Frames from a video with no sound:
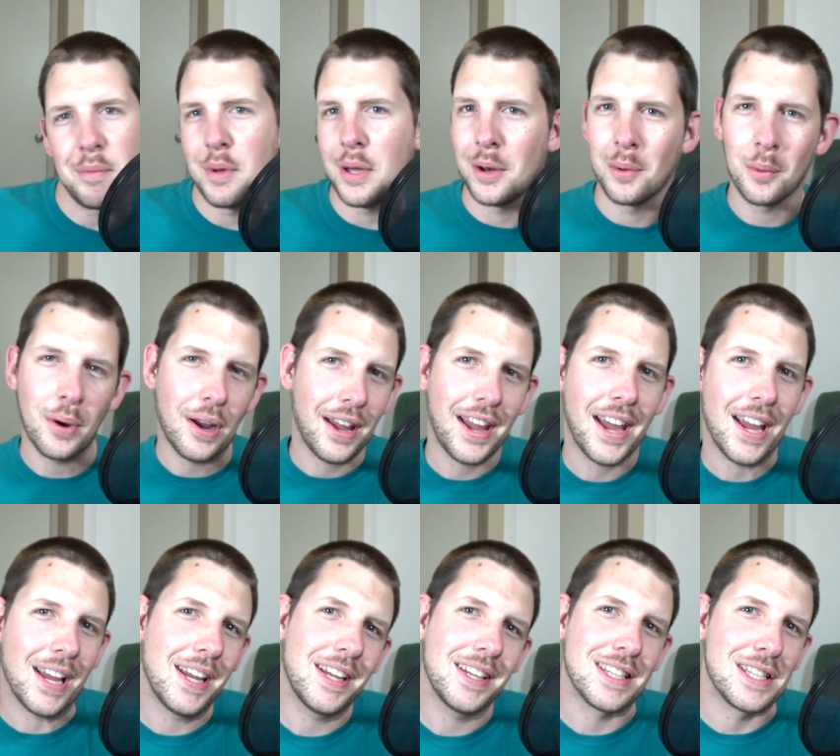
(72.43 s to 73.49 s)
you've been
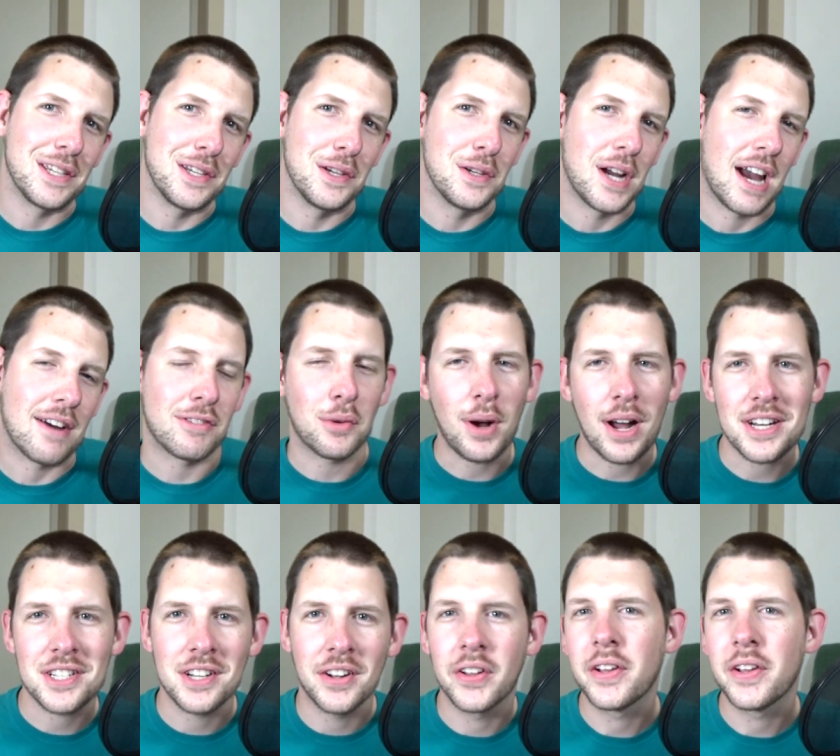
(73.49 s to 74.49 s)
away, you haven't watched in